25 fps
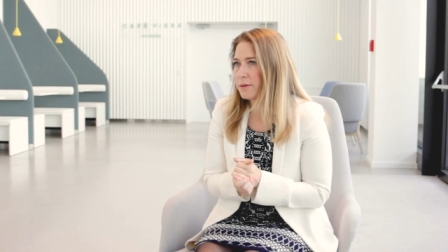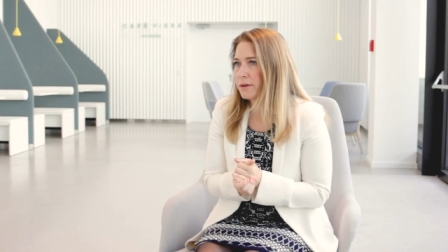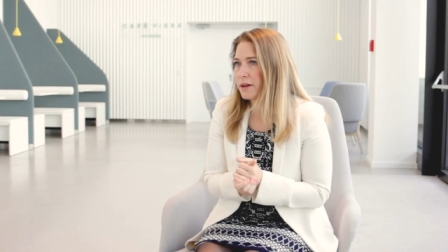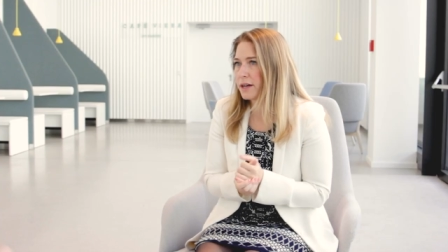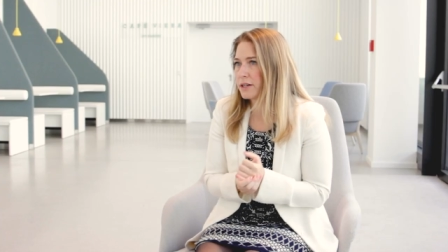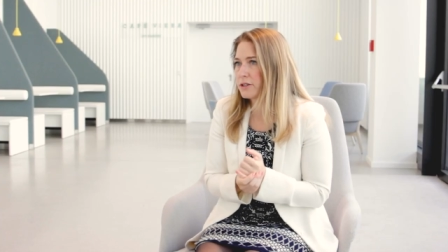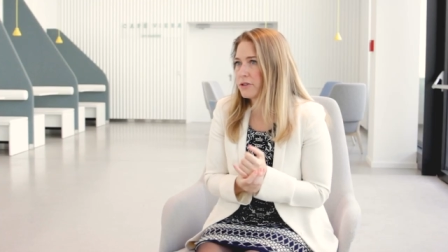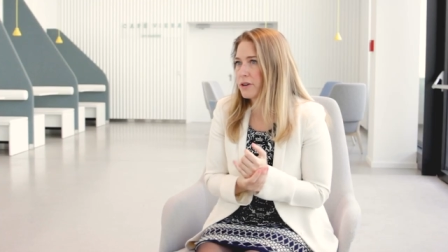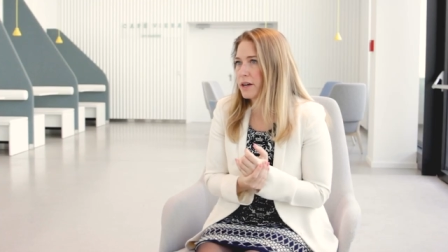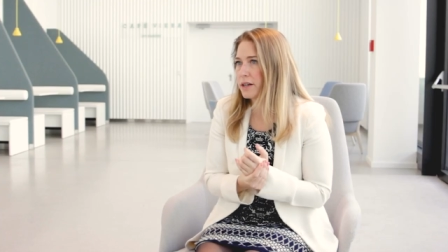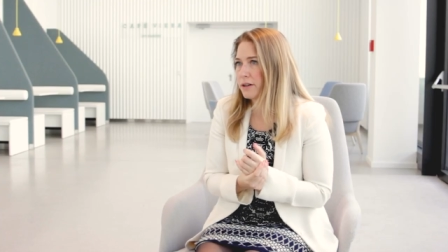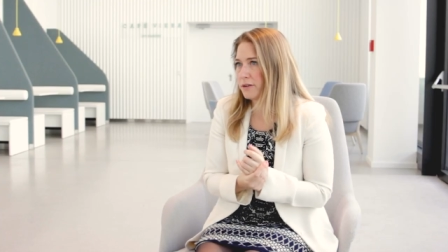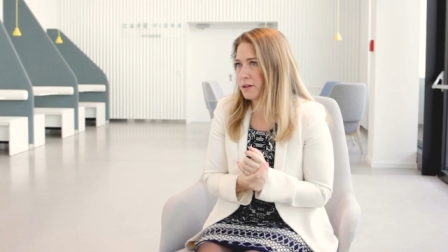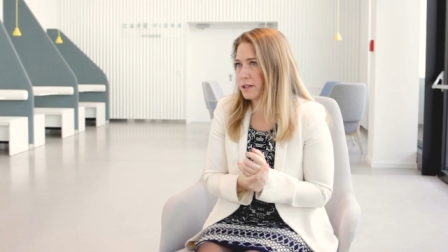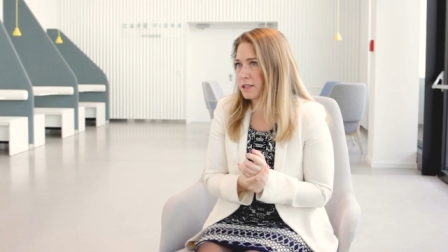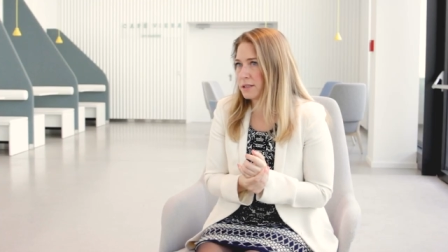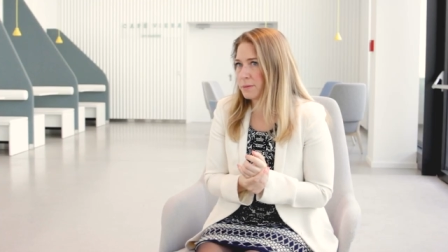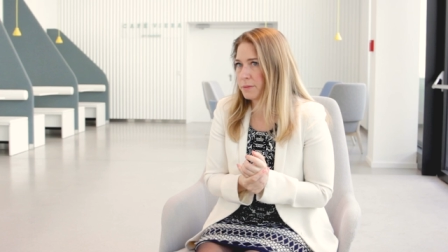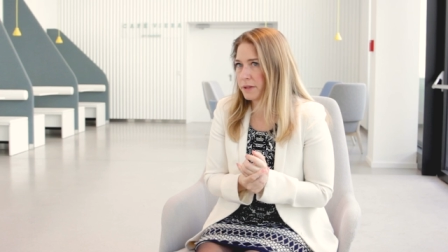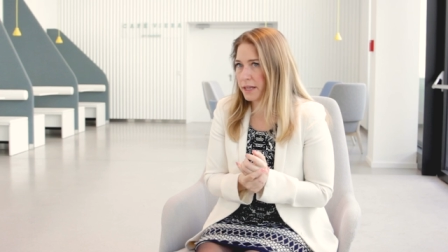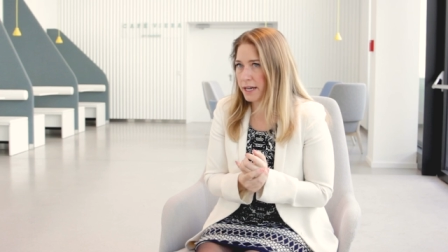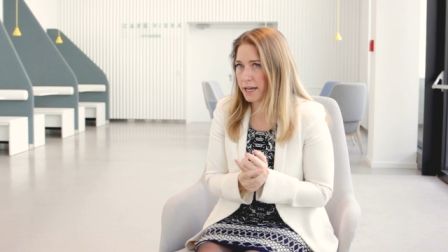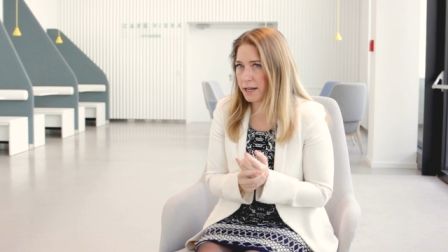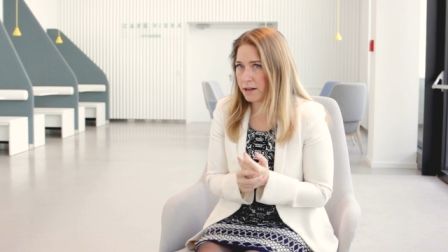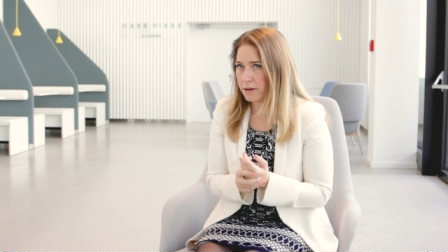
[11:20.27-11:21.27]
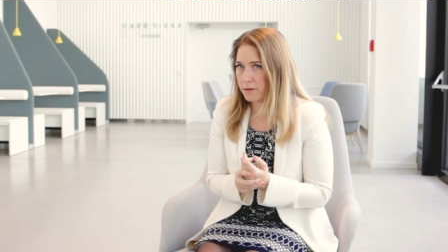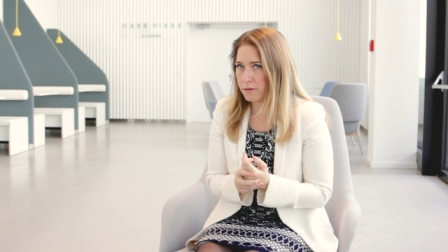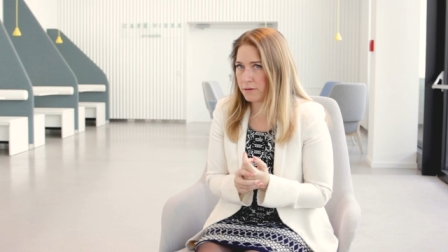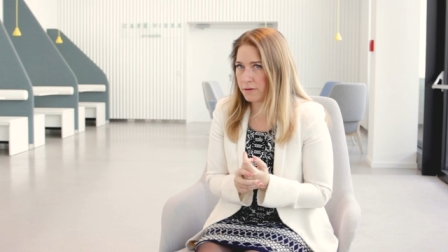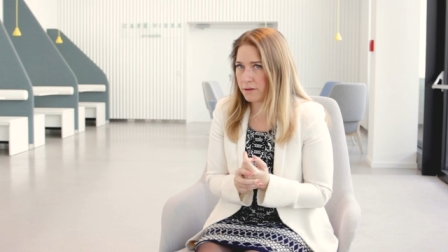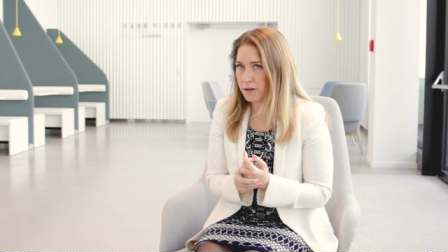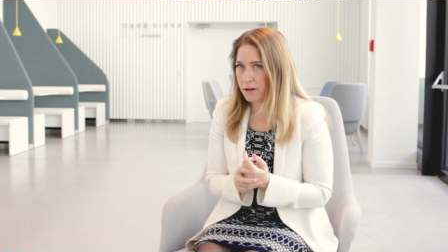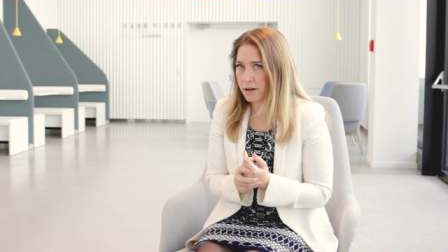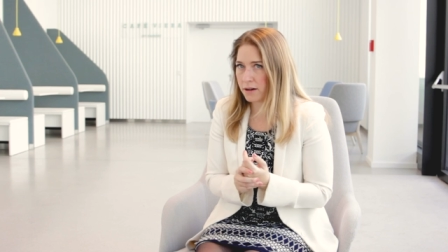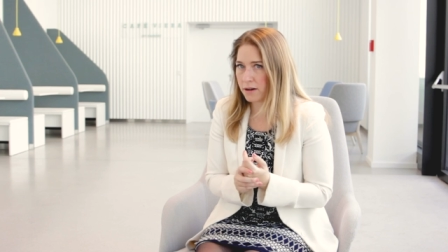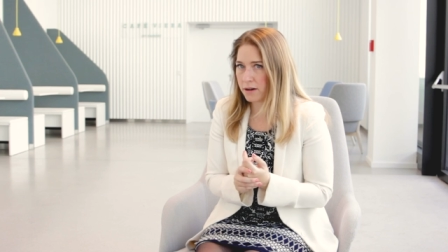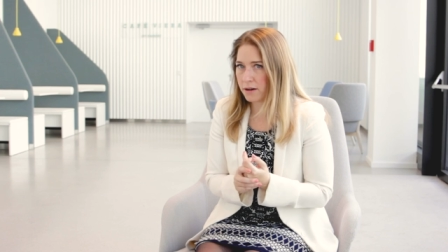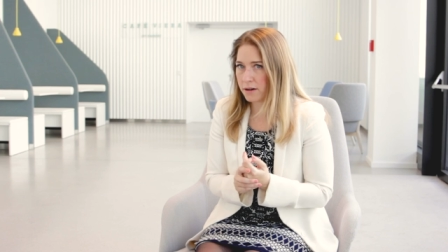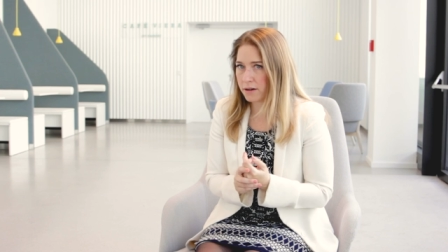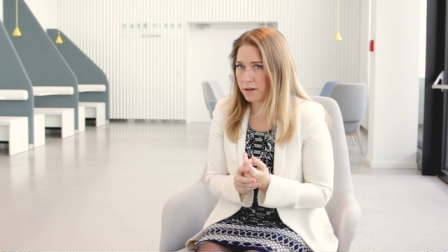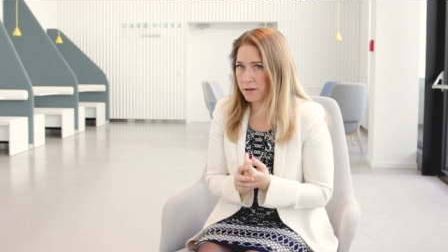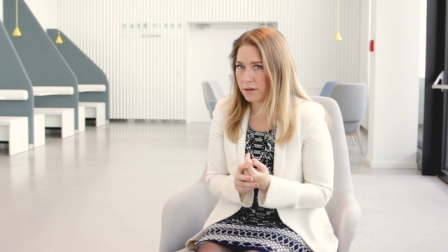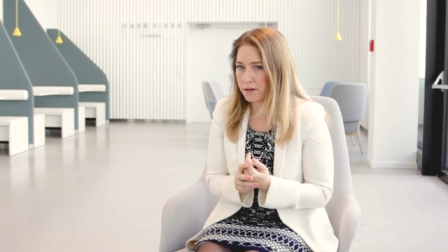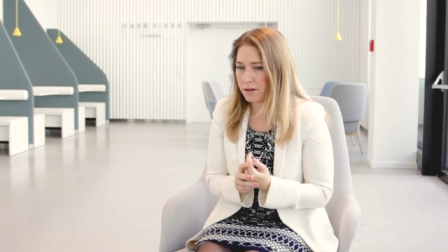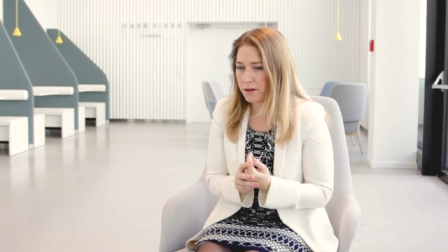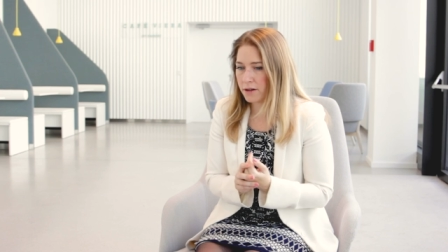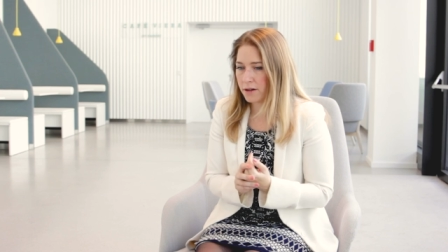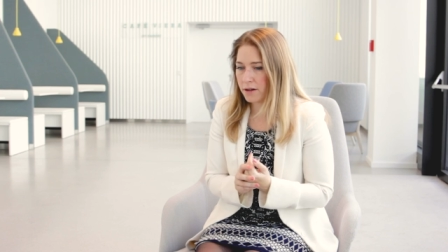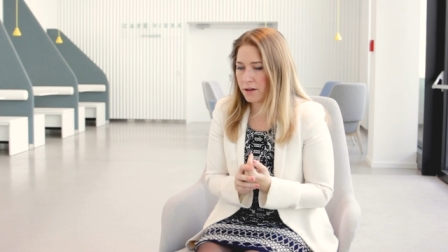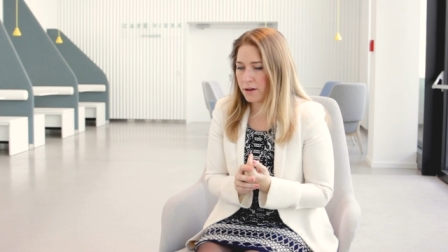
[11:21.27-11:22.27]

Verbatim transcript: where I try to explain uh,